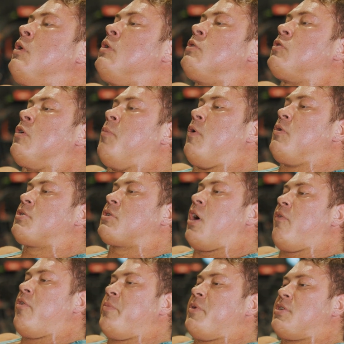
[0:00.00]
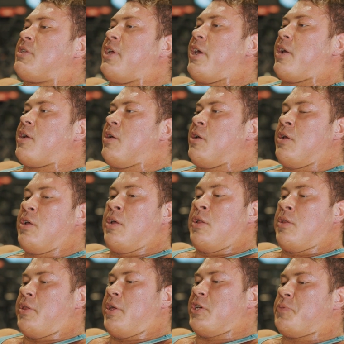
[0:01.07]
So most common mistake,
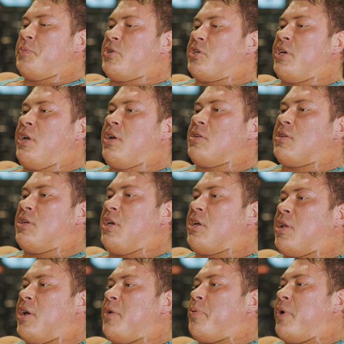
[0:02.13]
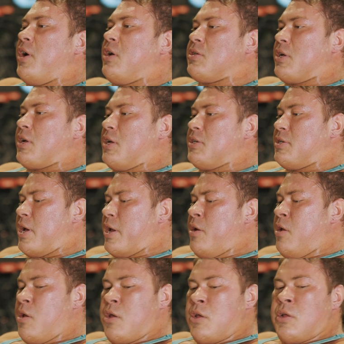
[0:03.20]
this machine is a decline press, like I said.
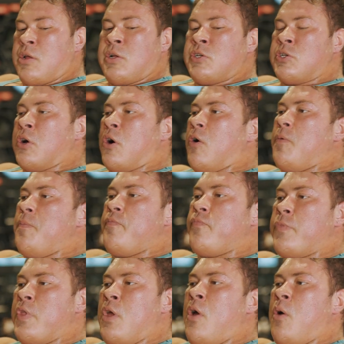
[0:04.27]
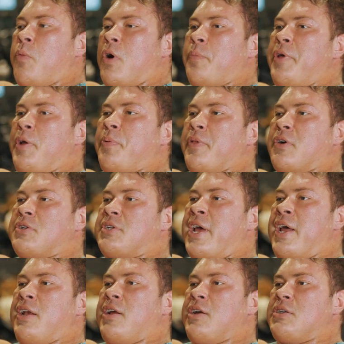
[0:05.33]
So what people are
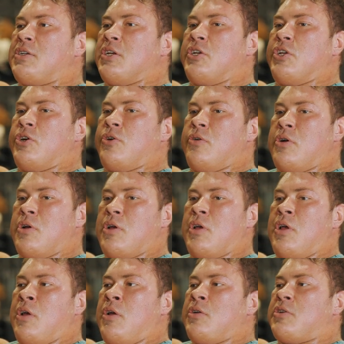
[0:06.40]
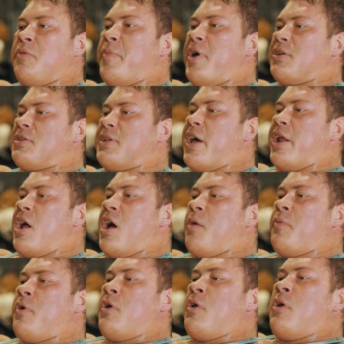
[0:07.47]
tending to do to mess that
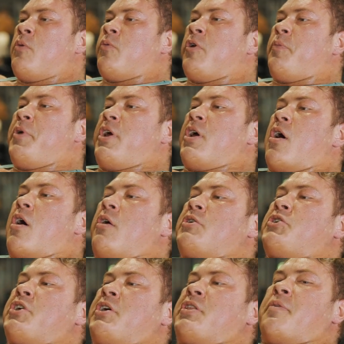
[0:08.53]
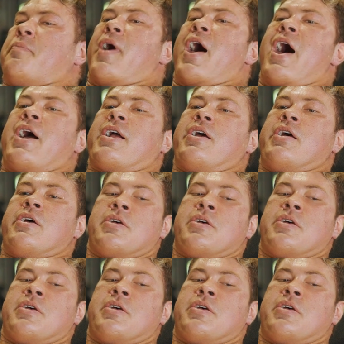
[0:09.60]
up would be arching the back